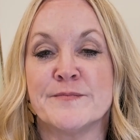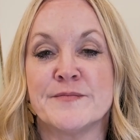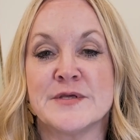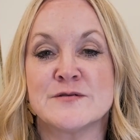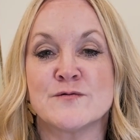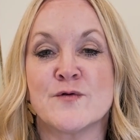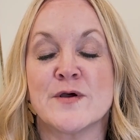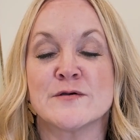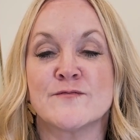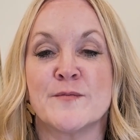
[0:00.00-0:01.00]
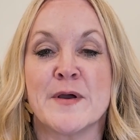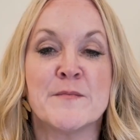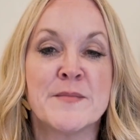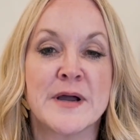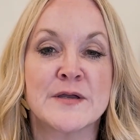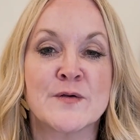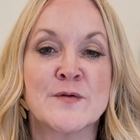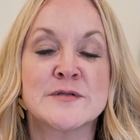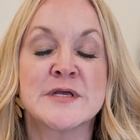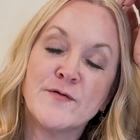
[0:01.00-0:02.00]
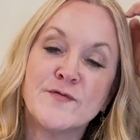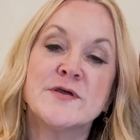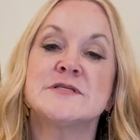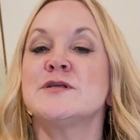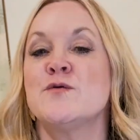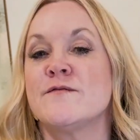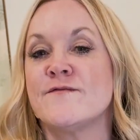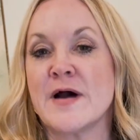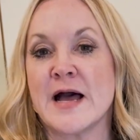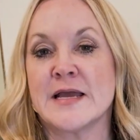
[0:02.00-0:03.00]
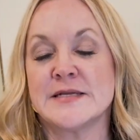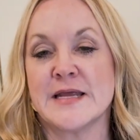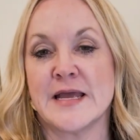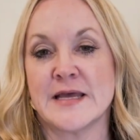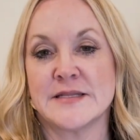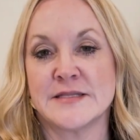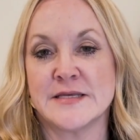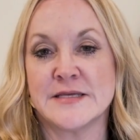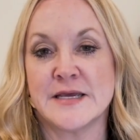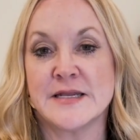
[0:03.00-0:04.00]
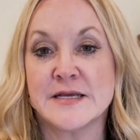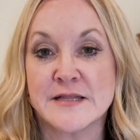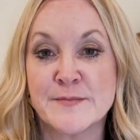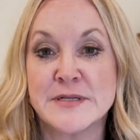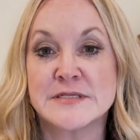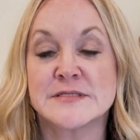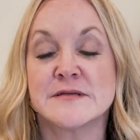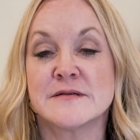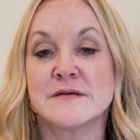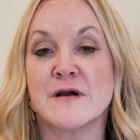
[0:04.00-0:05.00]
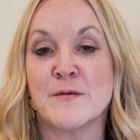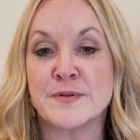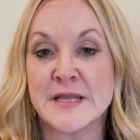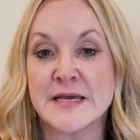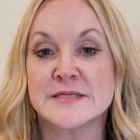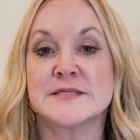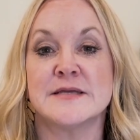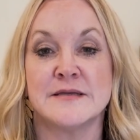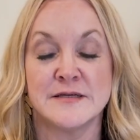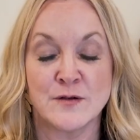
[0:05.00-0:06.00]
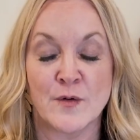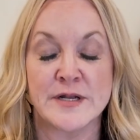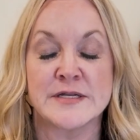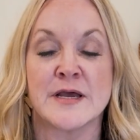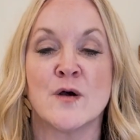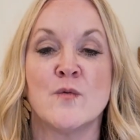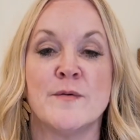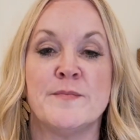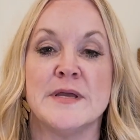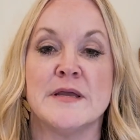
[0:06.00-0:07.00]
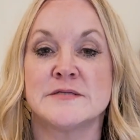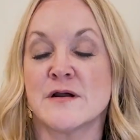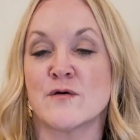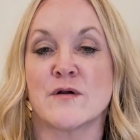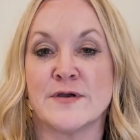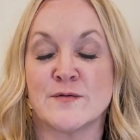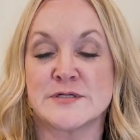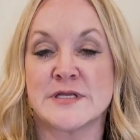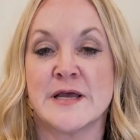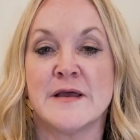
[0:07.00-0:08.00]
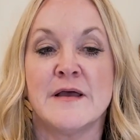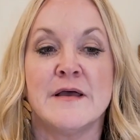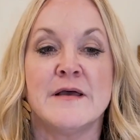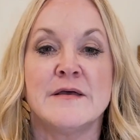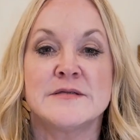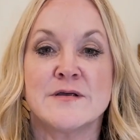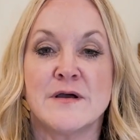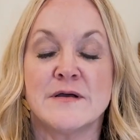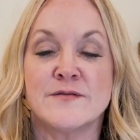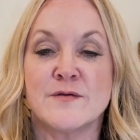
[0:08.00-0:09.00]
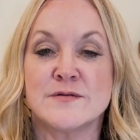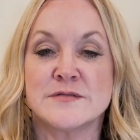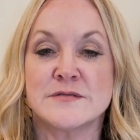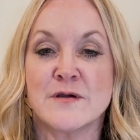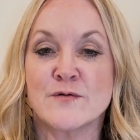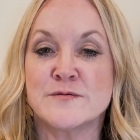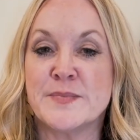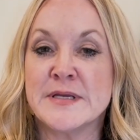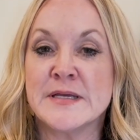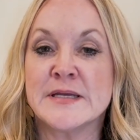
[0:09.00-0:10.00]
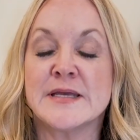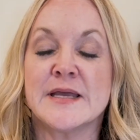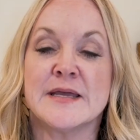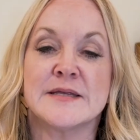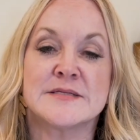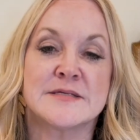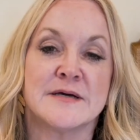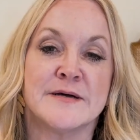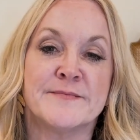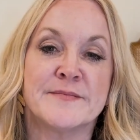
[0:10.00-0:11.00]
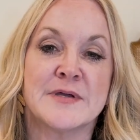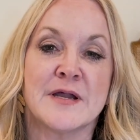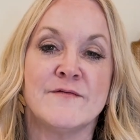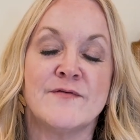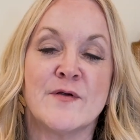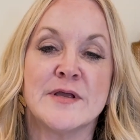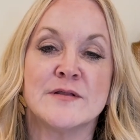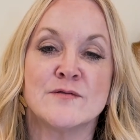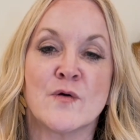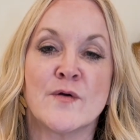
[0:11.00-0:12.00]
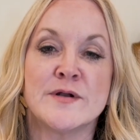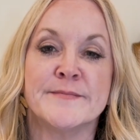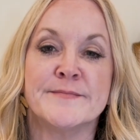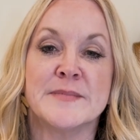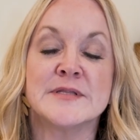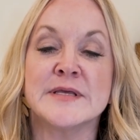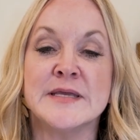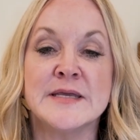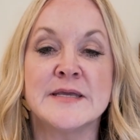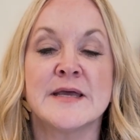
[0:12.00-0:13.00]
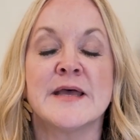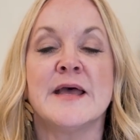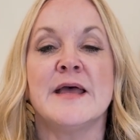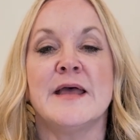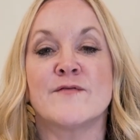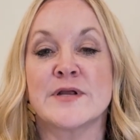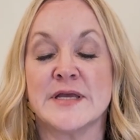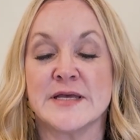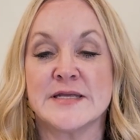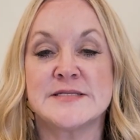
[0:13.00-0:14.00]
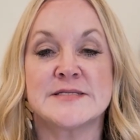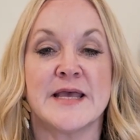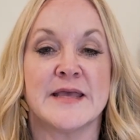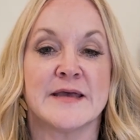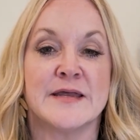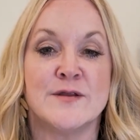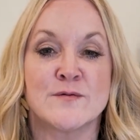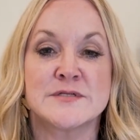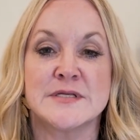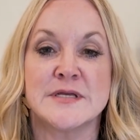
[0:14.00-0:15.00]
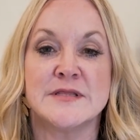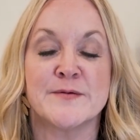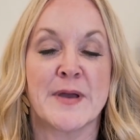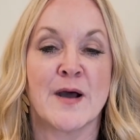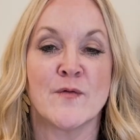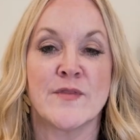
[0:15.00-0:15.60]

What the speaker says: these are trails for mountain bikers. Other things that you would find at the Kenny Clemens Complex in Gardendale would be soccer fields. So soccer's big. It's got a very large league for kids, and you'll see them out